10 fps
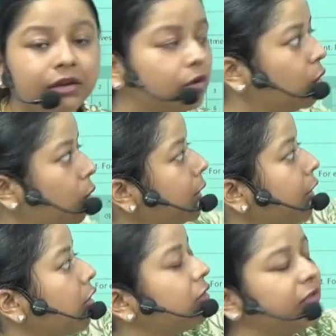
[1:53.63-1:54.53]
Over here
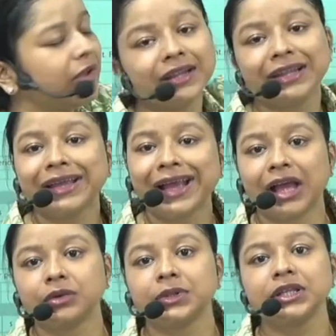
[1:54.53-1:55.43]
we are dealing
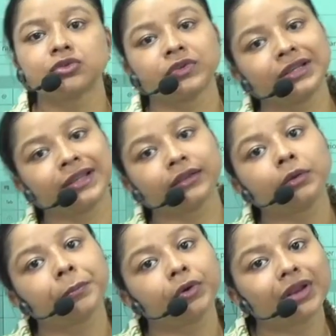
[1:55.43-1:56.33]
annually, so we'll get the
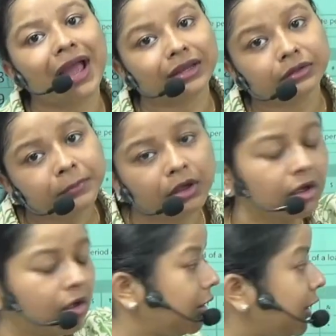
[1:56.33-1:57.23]
per annum
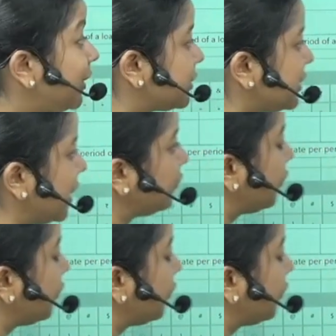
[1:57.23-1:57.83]
rate itself,